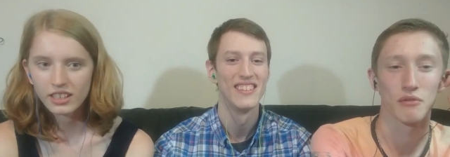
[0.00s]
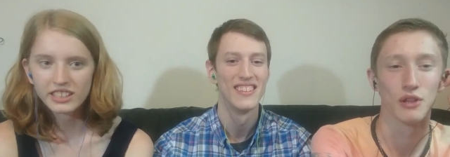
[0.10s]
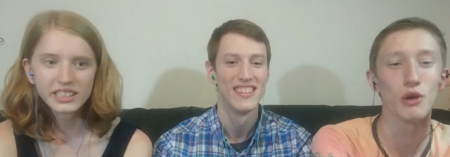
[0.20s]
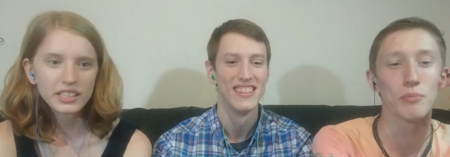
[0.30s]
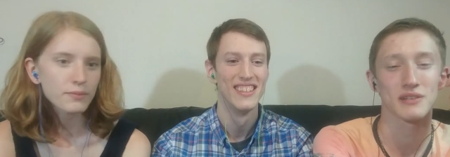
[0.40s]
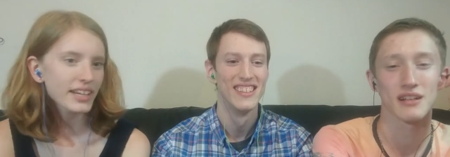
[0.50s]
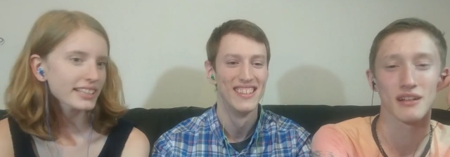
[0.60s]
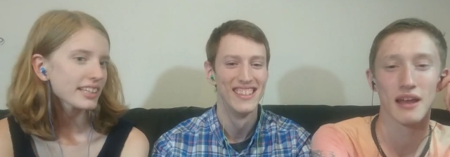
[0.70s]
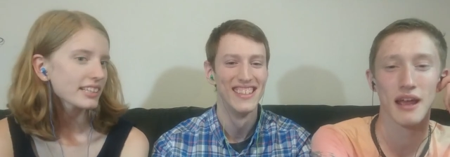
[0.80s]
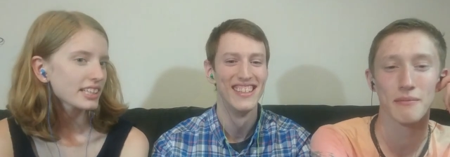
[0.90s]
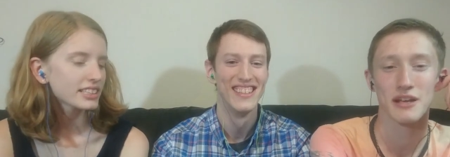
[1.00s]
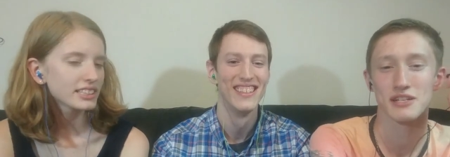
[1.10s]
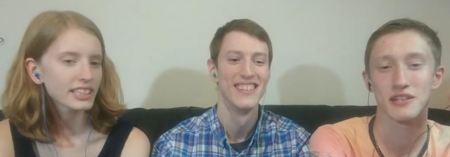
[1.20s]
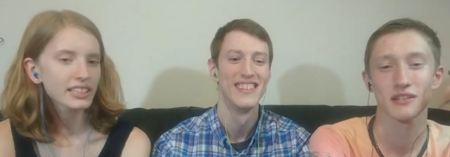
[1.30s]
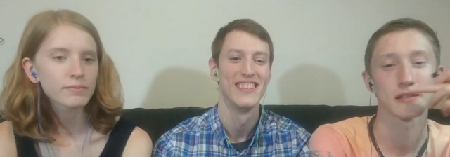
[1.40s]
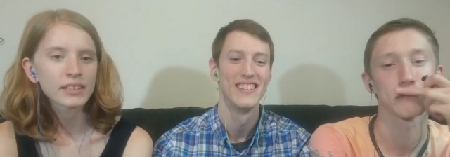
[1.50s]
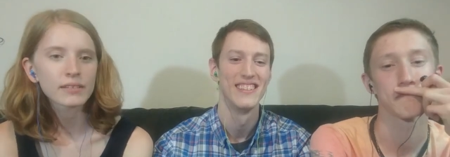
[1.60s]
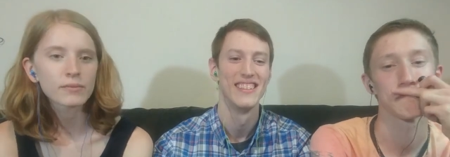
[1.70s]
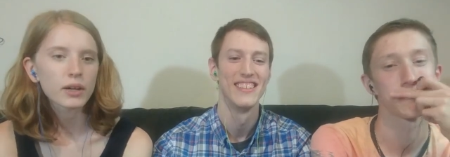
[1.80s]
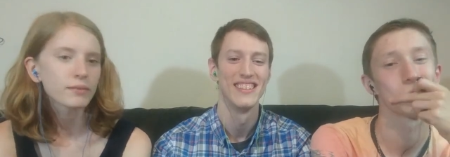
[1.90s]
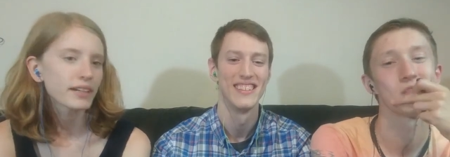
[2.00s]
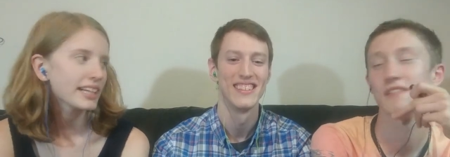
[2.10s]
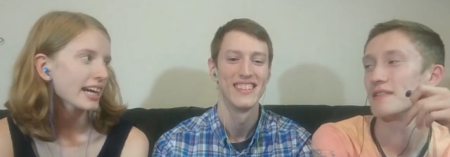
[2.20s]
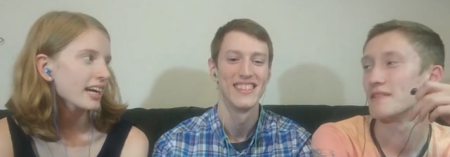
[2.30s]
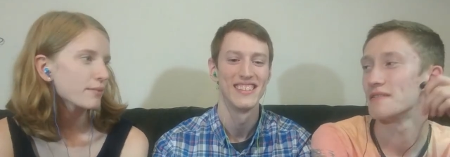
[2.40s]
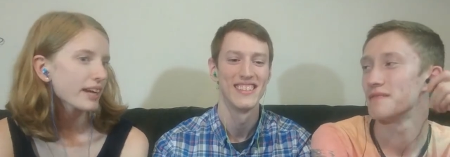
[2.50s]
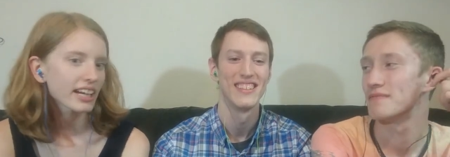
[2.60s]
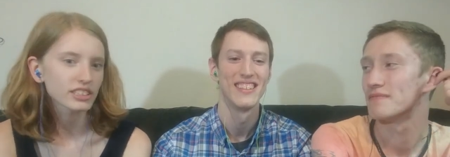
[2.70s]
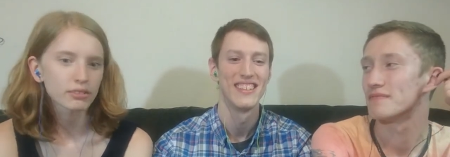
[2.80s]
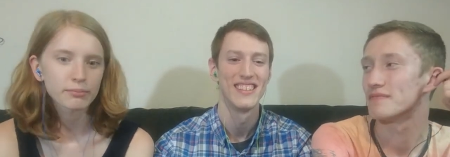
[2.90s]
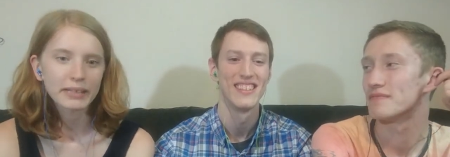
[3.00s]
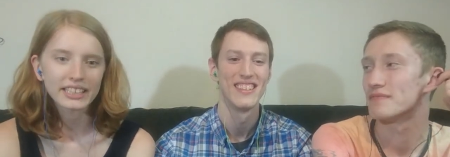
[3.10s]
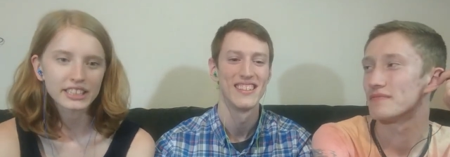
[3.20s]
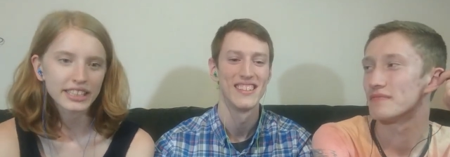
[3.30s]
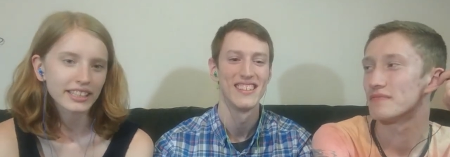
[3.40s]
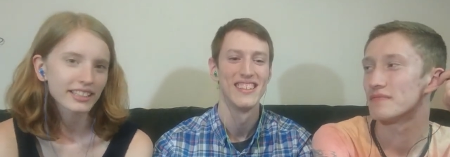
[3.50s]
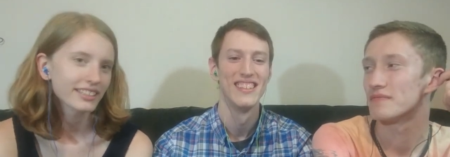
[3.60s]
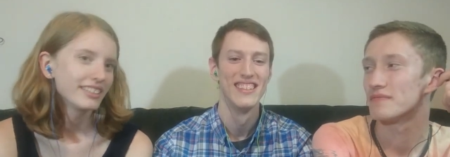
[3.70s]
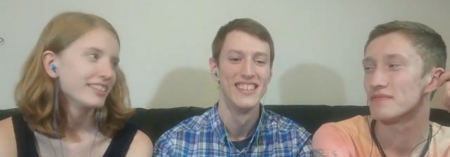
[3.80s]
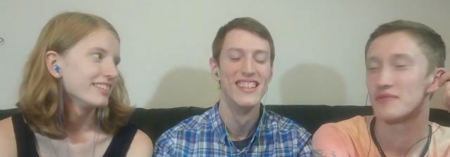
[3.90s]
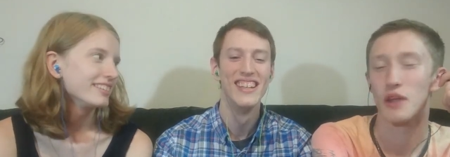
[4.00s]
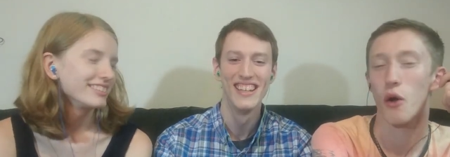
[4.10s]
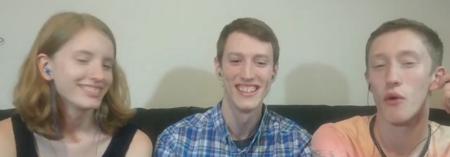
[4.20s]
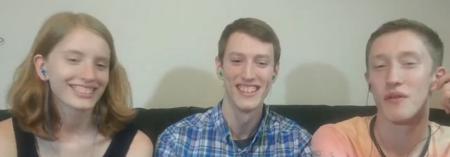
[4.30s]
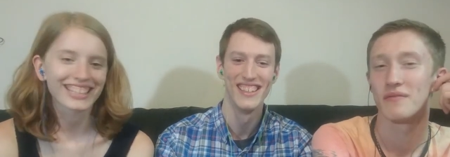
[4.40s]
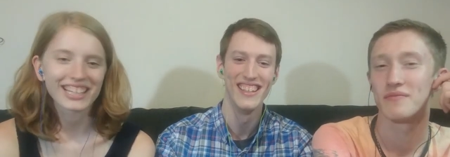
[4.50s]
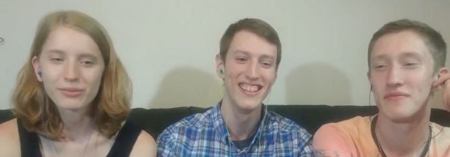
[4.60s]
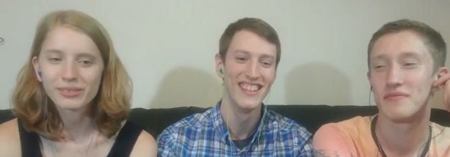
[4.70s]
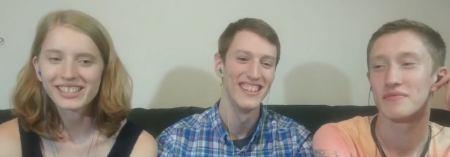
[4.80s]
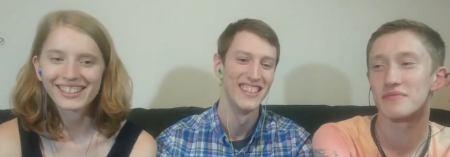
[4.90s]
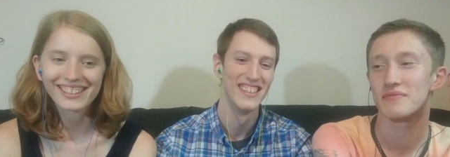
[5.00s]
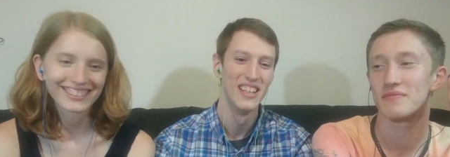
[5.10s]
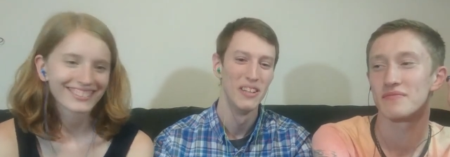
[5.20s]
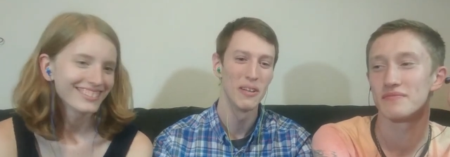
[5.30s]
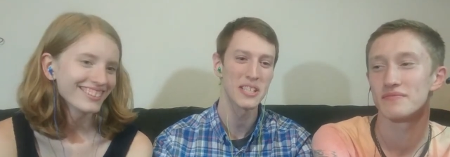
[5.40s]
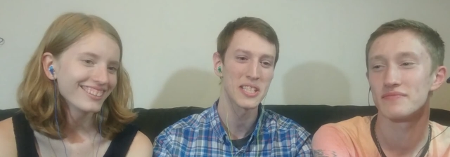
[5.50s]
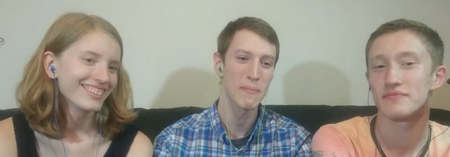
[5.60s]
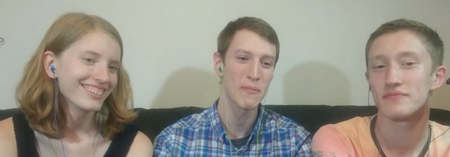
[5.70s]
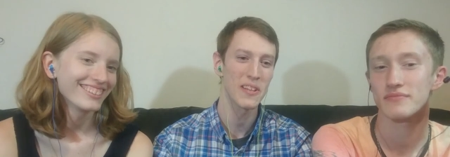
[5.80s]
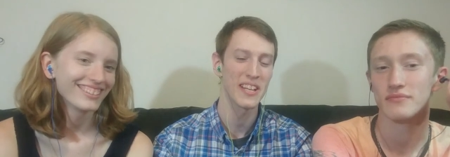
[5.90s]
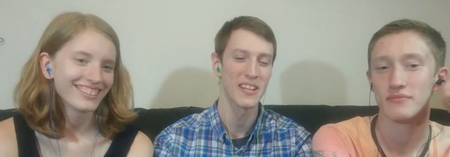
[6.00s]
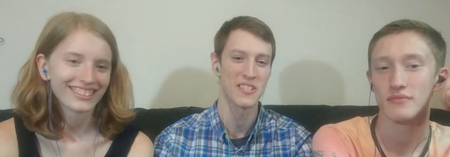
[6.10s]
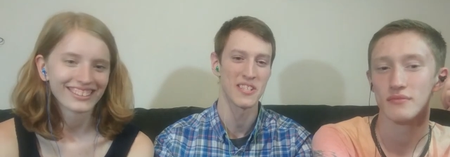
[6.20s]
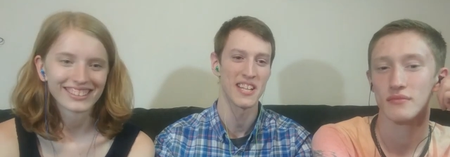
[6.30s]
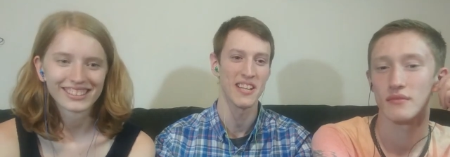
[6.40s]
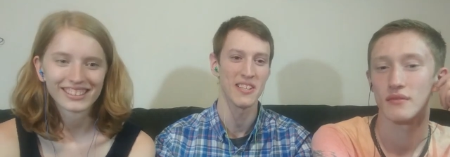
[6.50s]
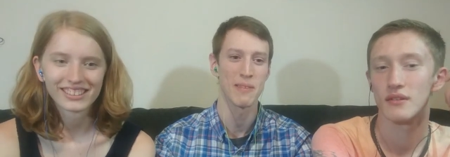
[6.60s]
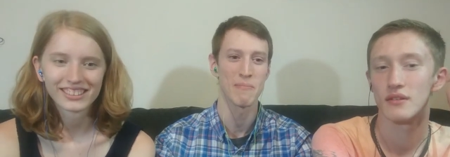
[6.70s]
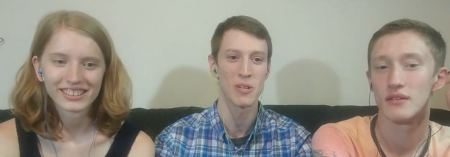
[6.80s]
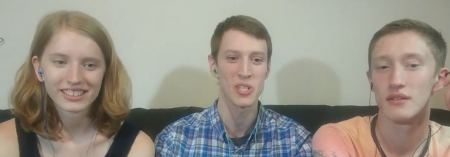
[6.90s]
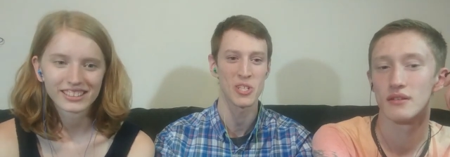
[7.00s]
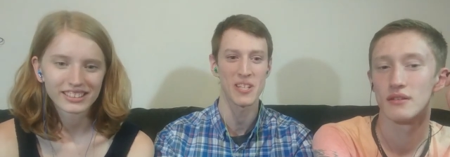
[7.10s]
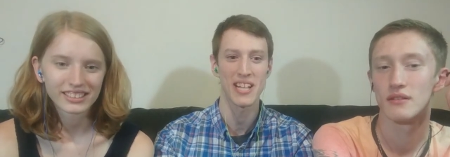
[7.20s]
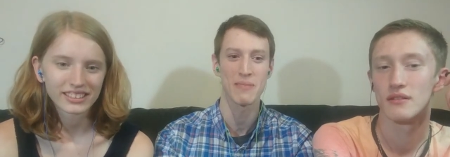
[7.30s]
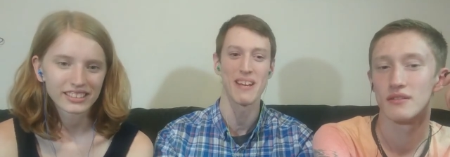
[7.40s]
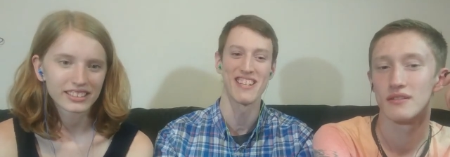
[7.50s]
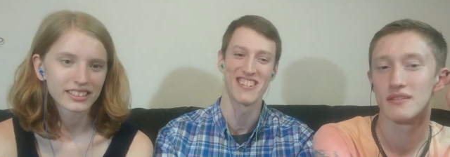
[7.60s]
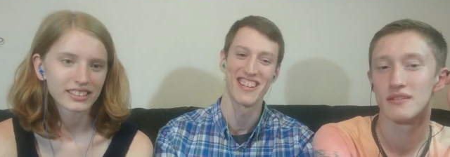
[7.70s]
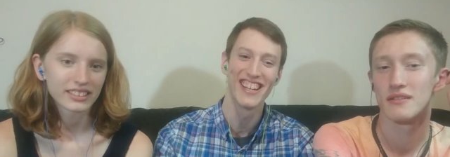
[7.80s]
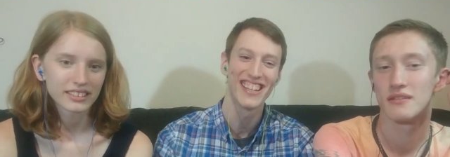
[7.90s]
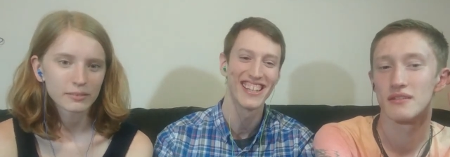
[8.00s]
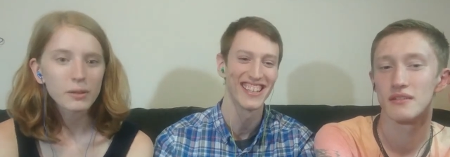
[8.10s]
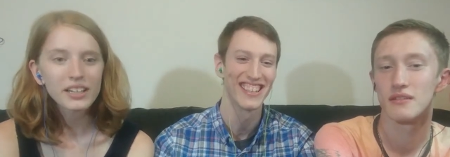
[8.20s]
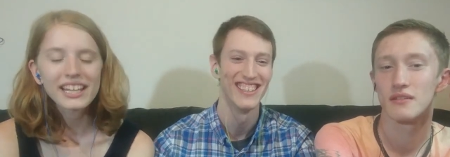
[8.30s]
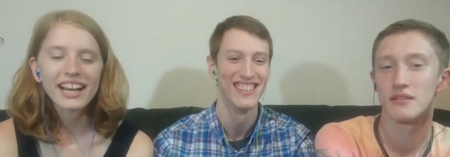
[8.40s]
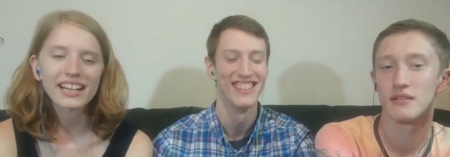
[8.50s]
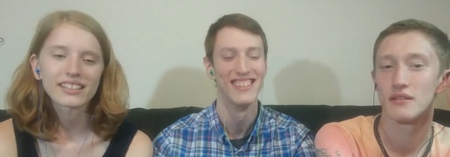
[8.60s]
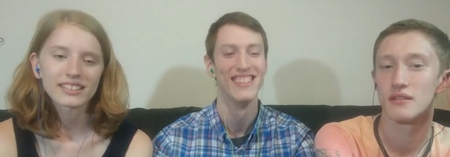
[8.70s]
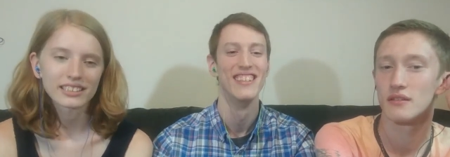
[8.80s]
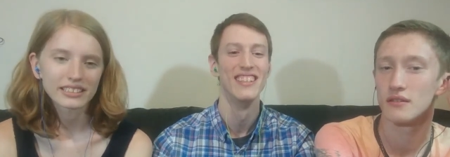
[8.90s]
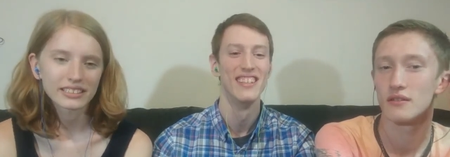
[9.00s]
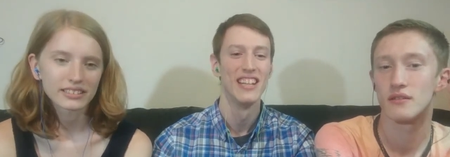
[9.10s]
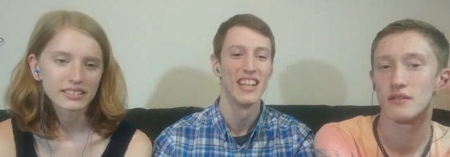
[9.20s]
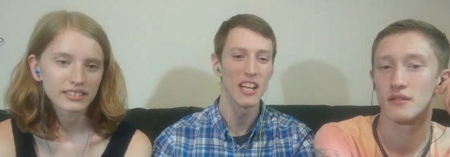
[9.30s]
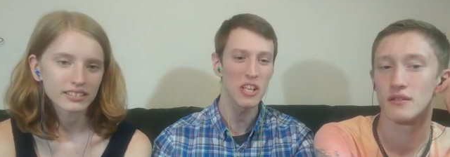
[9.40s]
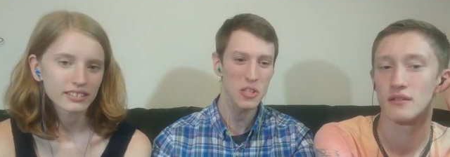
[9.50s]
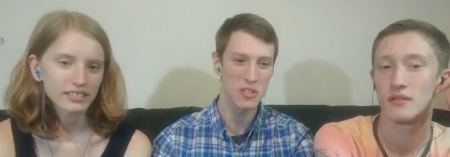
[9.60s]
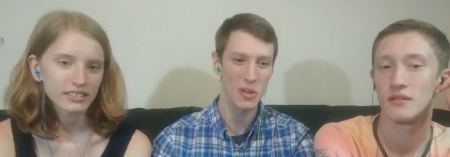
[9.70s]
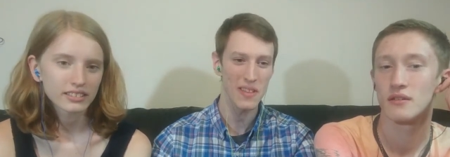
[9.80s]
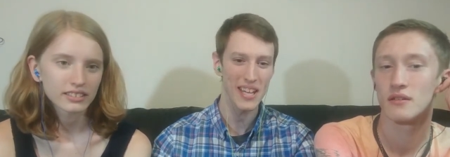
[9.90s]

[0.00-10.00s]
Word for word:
Speaker 1: Also, the fact that this didn't involve any kind of actual magic.
Speaker 2: No. It's kind of funny. Well, except for the ears and tails, I'm pretty sure that's magic.
Speaker 1: Well, yeah.
Speaker 2: And also, don't